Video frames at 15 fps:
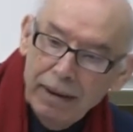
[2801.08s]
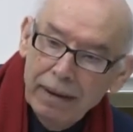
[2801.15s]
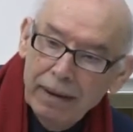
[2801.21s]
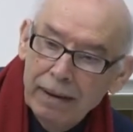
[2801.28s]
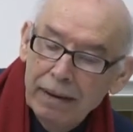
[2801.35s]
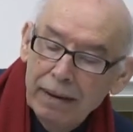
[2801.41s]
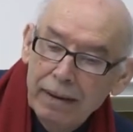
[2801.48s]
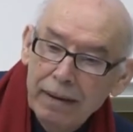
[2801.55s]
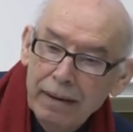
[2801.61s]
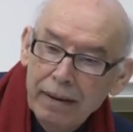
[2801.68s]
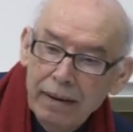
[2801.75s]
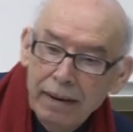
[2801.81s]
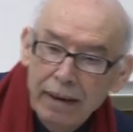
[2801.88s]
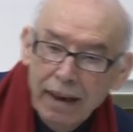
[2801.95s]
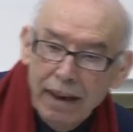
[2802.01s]
with
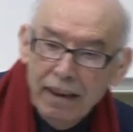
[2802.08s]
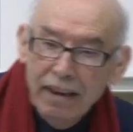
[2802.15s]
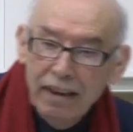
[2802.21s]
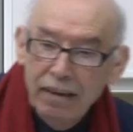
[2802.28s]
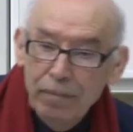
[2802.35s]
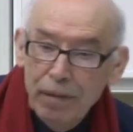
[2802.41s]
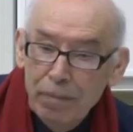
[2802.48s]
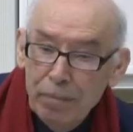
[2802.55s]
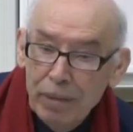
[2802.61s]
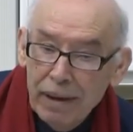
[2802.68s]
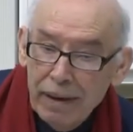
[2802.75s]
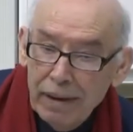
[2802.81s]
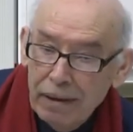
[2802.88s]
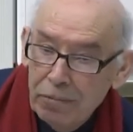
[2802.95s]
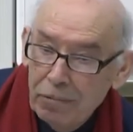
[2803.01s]
Achille
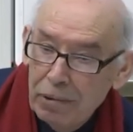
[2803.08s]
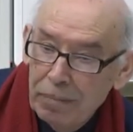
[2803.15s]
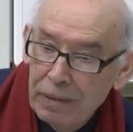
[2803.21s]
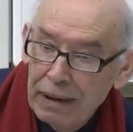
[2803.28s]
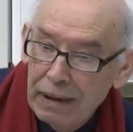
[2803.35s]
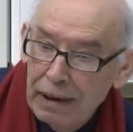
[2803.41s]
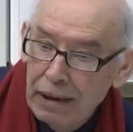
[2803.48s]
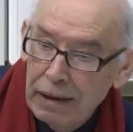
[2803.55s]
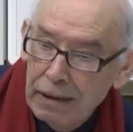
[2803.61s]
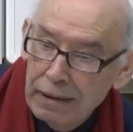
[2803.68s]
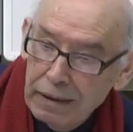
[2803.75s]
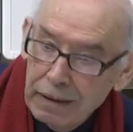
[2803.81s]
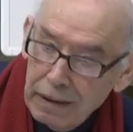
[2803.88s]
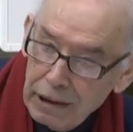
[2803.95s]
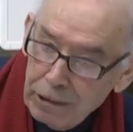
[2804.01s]
Mbembe that
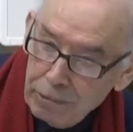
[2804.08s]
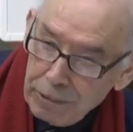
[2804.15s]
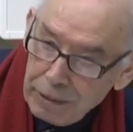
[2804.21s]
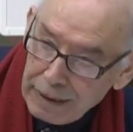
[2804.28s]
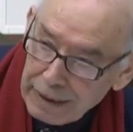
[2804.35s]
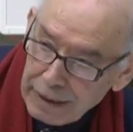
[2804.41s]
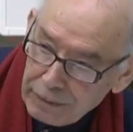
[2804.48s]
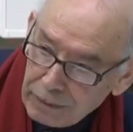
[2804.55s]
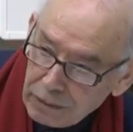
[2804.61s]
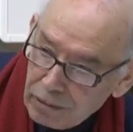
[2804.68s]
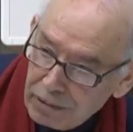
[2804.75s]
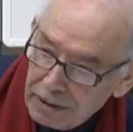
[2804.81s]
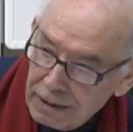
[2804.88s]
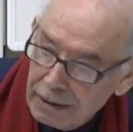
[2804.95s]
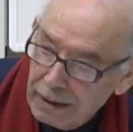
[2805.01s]
he will give
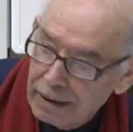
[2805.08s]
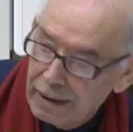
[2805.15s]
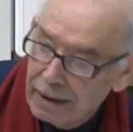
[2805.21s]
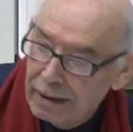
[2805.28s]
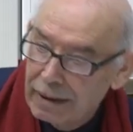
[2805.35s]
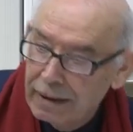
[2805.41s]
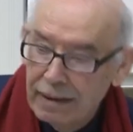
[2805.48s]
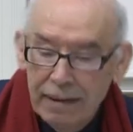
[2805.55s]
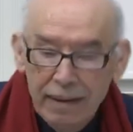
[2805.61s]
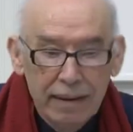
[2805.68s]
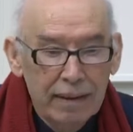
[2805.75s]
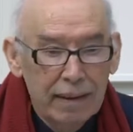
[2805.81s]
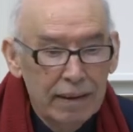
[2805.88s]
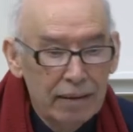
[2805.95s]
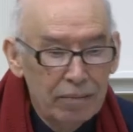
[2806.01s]
talks, I think,
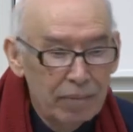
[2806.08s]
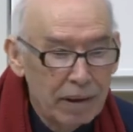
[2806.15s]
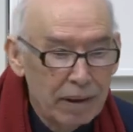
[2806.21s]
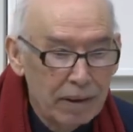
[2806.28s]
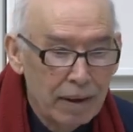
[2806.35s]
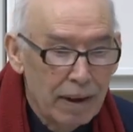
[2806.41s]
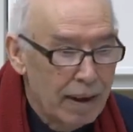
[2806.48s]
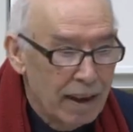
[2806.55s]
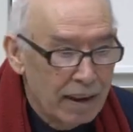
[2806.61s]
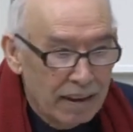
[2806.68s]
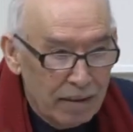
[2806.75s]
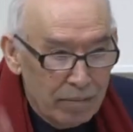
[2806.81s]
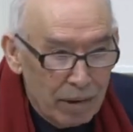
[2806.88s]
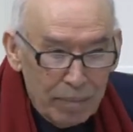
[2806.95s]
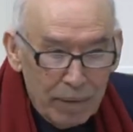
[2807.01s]
6 December.
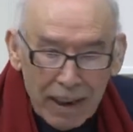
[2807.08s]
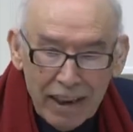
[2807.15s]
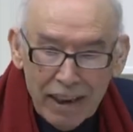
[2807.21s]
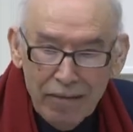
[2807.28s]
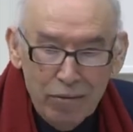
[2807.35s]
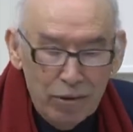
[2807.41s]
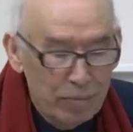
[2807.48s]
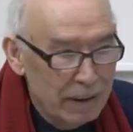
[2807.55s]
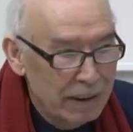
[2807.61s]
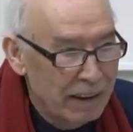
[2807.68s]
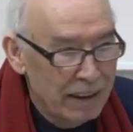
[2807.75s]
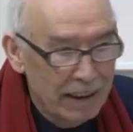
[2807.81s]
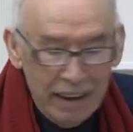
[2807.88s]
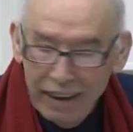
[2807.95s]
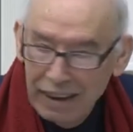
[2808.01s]
Achille Mbembe, I think for me,
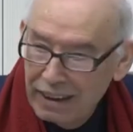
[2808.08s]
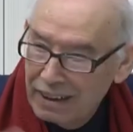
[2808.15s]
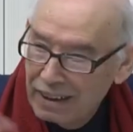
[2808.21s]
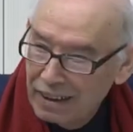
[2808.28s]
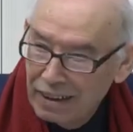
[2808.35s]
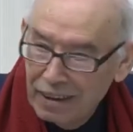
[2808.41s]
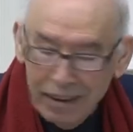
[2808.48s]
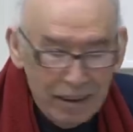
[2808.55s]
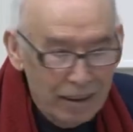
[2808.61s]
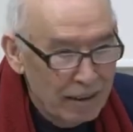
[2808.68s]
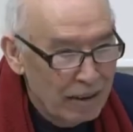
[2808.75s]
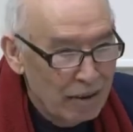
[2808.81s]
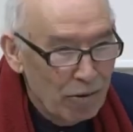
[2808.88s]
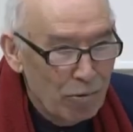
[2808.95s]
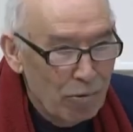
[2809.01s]
he is
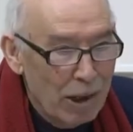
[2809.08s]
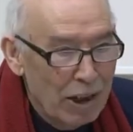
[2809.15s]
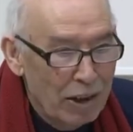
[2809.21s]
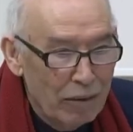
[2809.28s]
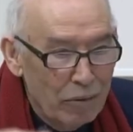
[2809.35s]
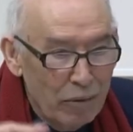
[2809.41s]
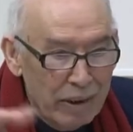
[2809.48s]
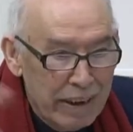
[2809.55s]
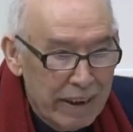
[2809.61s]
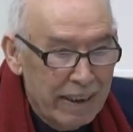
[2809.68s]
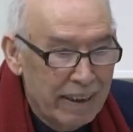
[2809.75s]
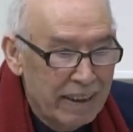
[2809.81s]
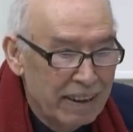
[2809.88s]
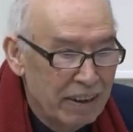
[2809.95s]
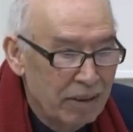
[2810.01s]
one of the
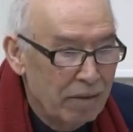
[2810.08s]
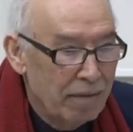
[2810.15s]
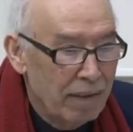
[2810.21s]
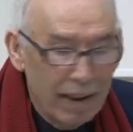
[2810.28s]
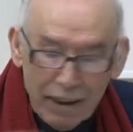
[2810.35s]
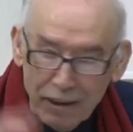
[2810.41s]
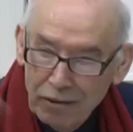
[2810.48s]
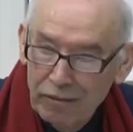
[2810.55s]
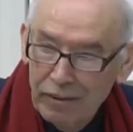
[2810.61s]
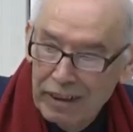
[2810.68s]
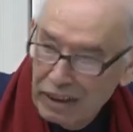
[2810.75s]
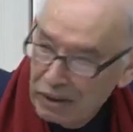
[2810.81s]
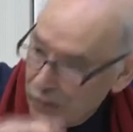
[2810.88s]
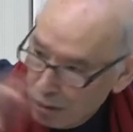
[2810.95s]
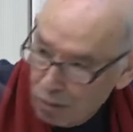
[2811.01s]
greatest
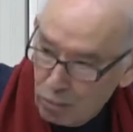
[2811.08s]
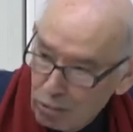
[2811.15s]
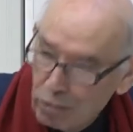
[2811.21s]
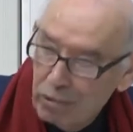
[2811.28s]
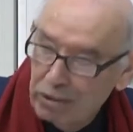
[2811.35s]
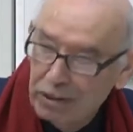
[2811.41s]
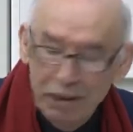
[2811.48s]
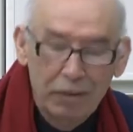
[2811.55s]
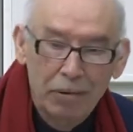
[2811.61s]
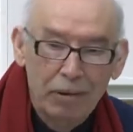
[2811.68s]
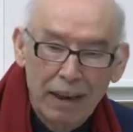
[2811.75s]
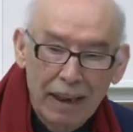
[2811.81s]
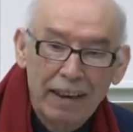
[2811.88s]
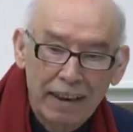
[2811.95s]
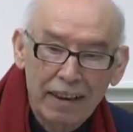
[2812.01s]
philosophers in the whole world.
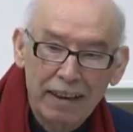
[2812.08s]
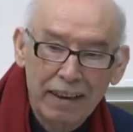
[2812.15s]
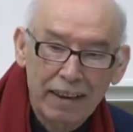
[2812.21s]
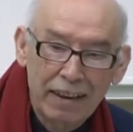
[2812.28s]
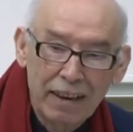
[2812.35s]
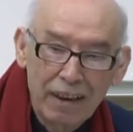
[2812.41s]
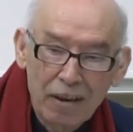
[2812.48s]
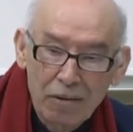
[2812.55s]
I think